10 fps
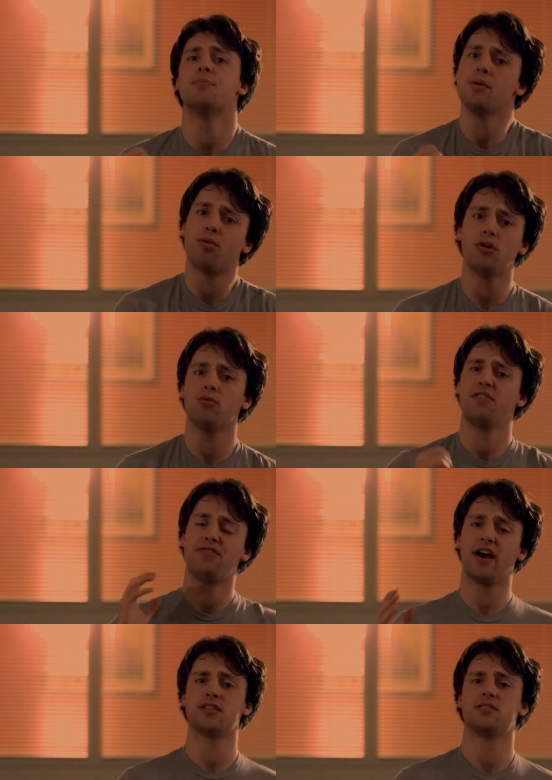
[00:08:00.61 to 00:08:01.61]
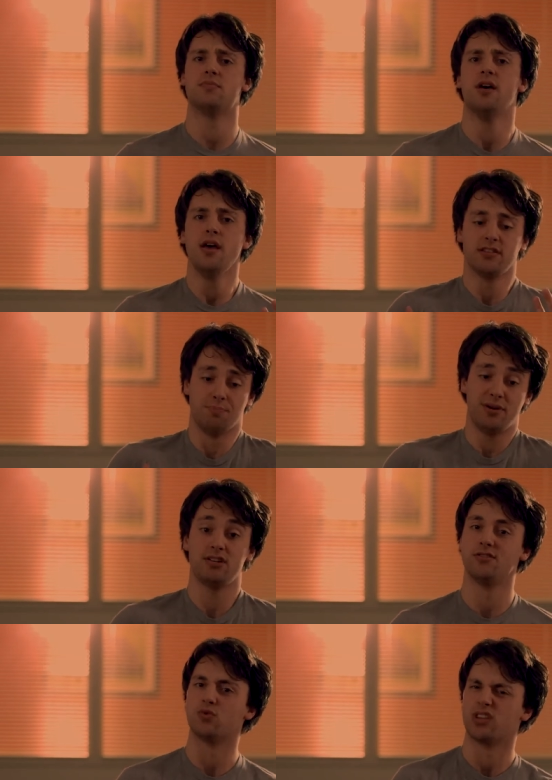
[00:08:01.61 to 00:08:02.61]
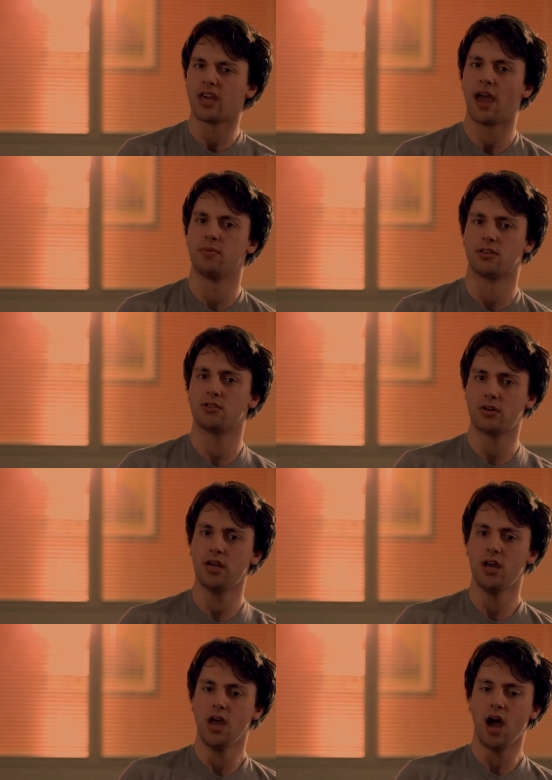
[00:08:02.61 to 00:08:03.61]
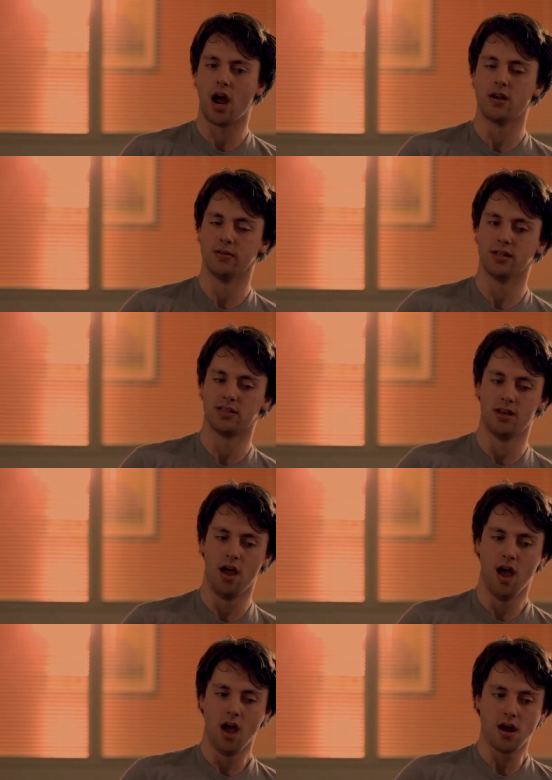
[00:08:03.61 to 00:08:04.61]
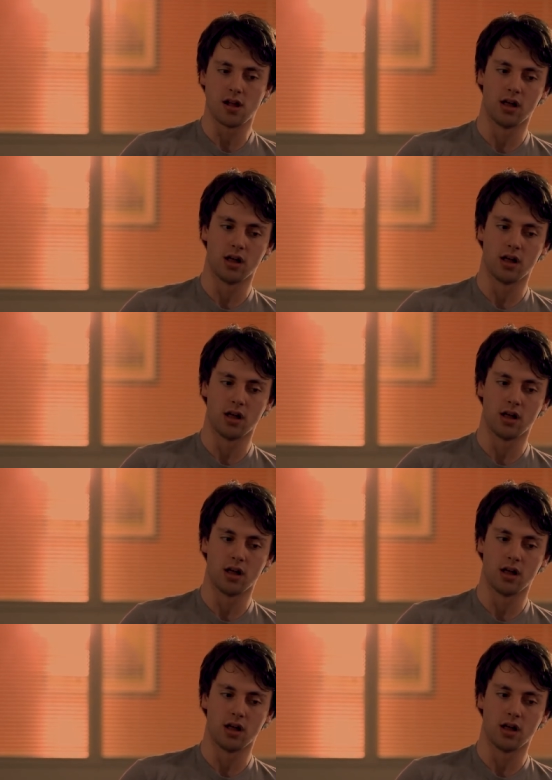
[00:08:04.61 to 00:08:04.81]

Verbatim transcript: it'd be important if you found some, some pigeons with chemistry. I know that's a